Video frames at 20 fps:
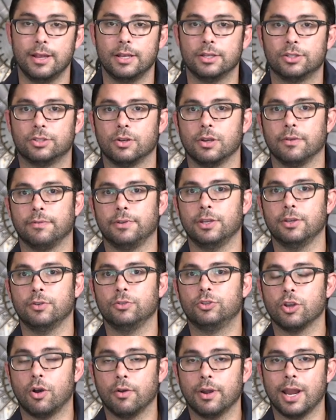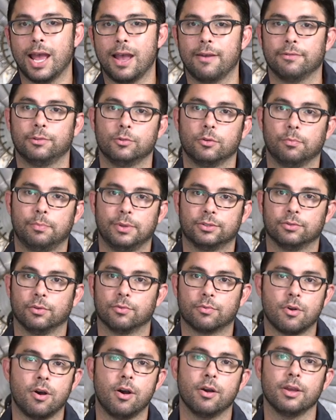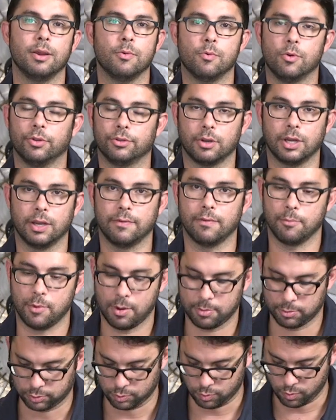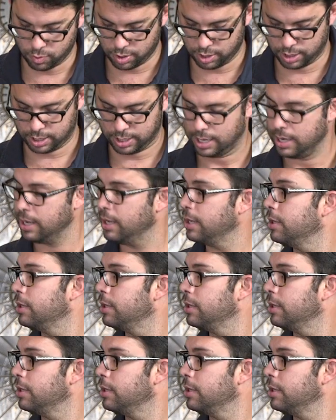So if you don't have dual pixel raw, it will not even be able to work.